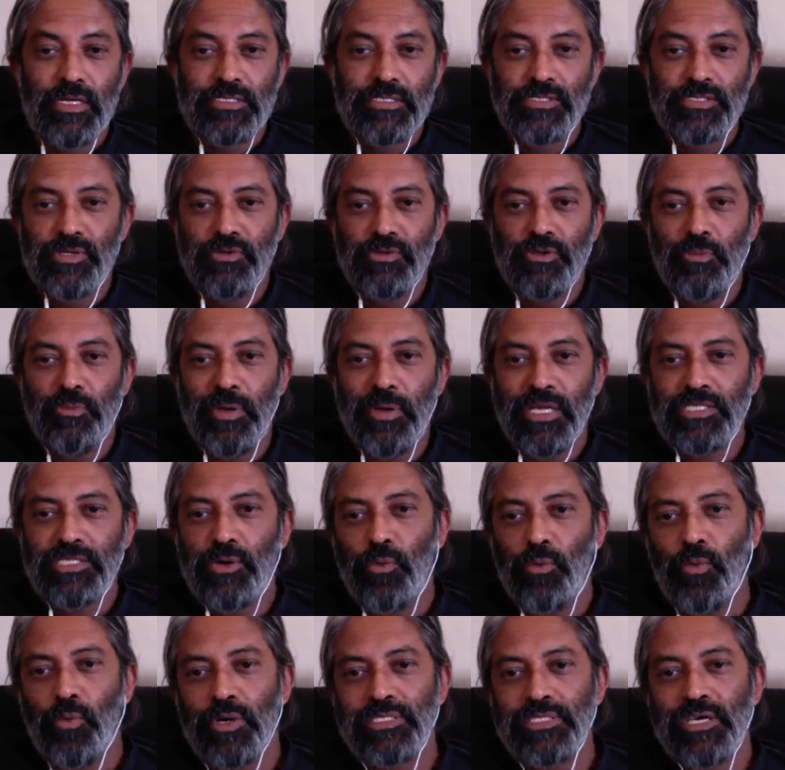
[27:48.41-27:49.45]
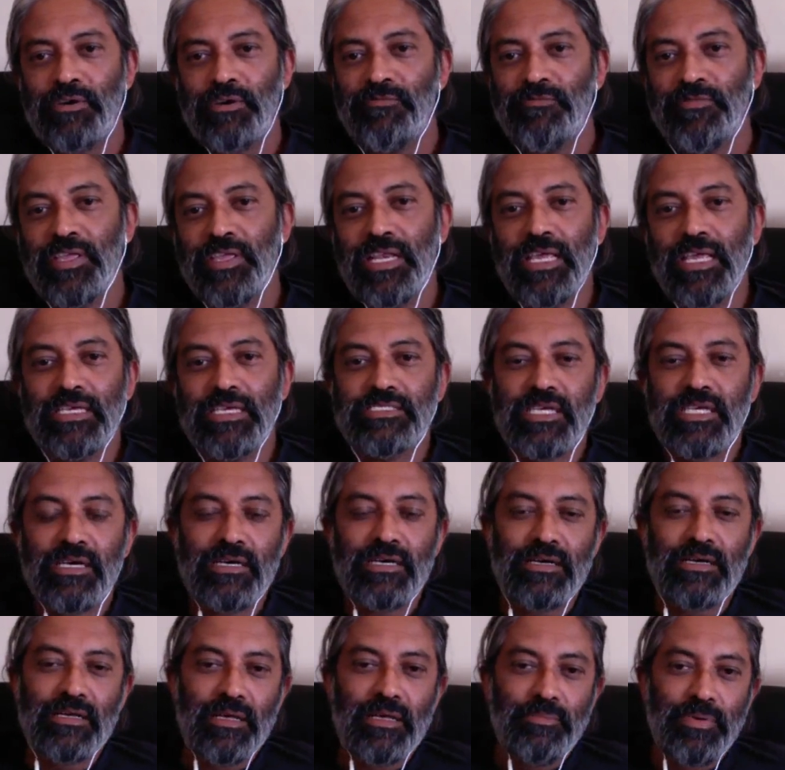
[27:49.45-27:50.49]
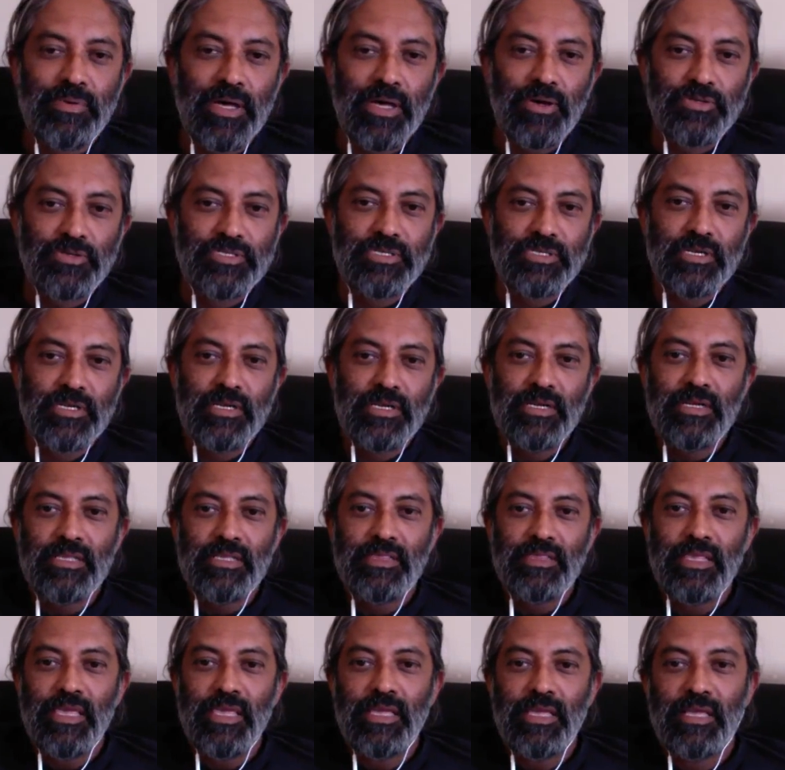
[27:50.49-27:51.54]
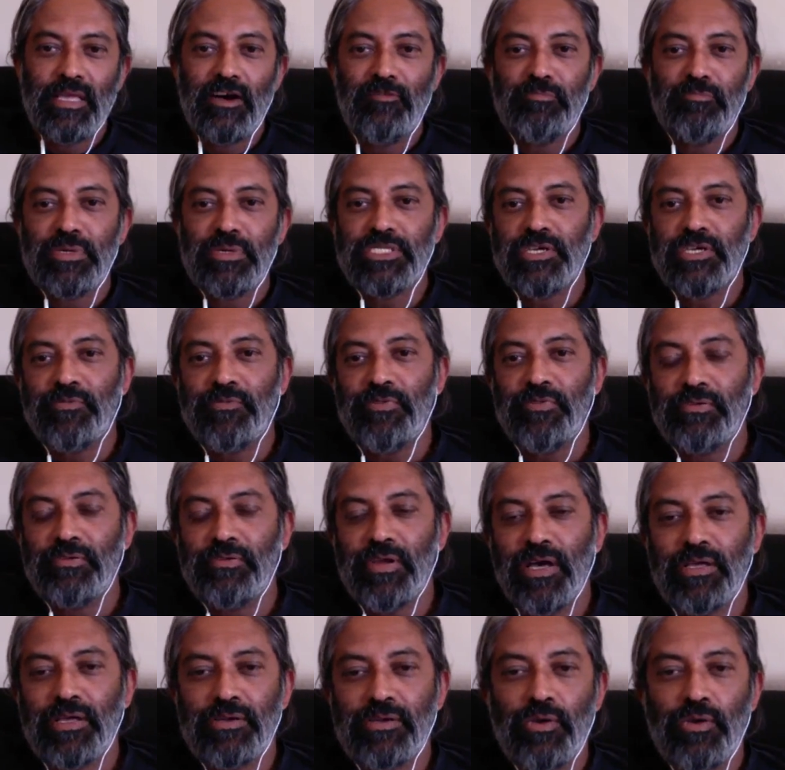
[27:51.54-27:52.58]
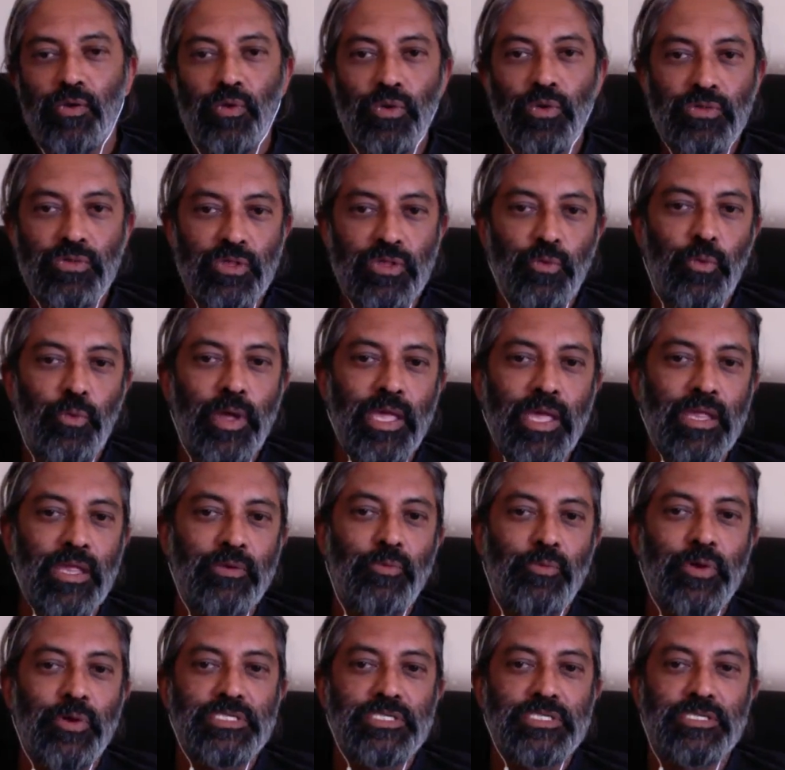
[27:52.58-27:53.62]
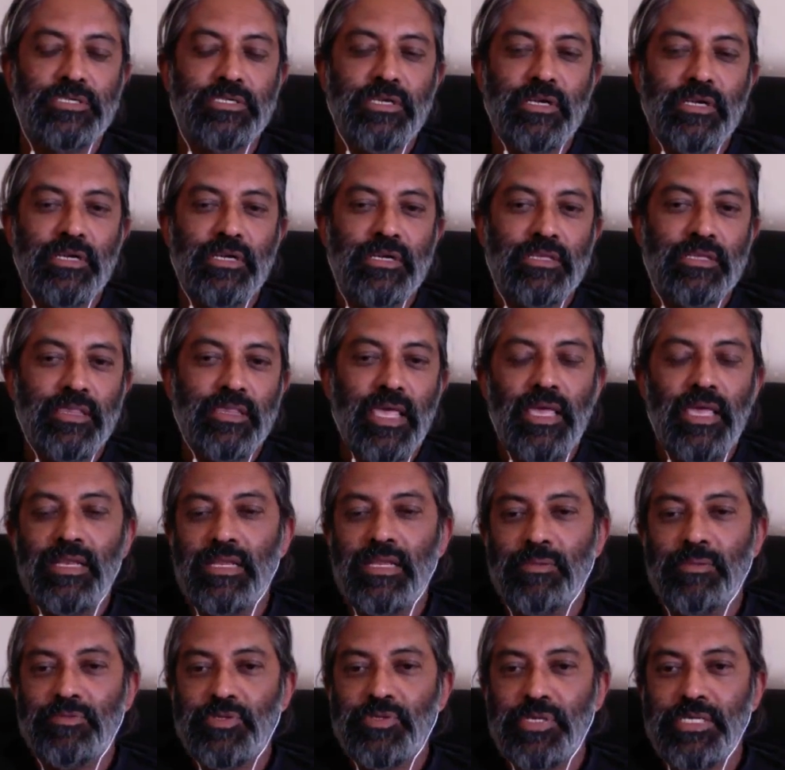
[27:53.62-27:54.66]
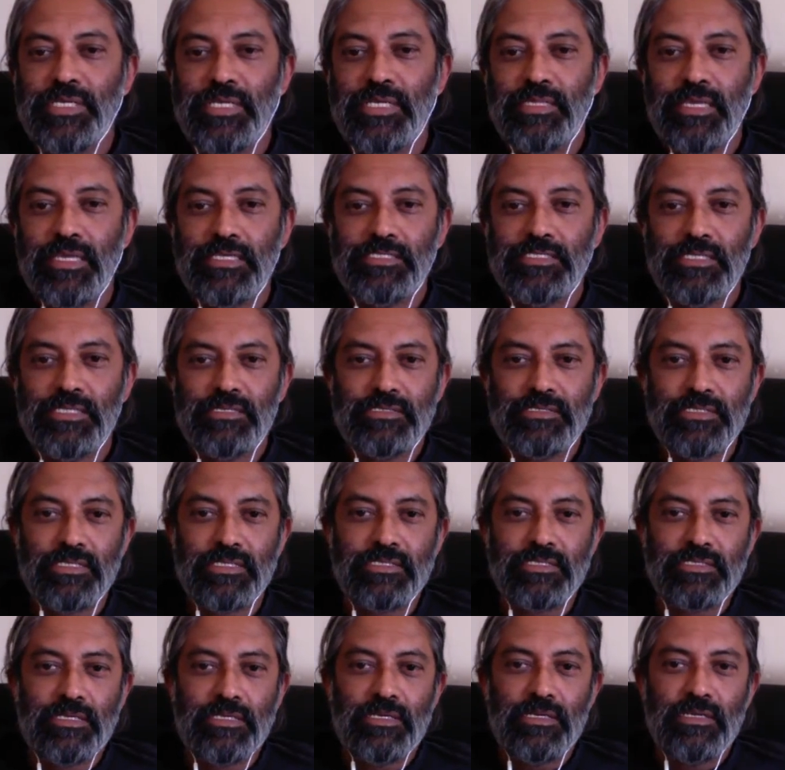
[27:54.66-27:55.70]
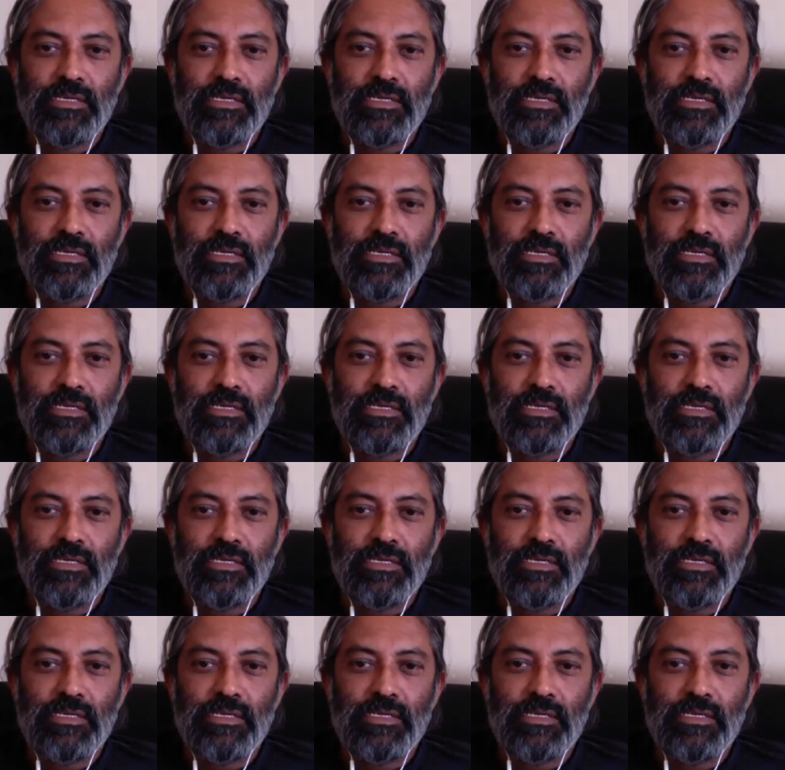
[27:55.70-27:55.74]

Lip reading: So no matter what our feelings are about the government of Iran or the way in which they end up treating their citizens,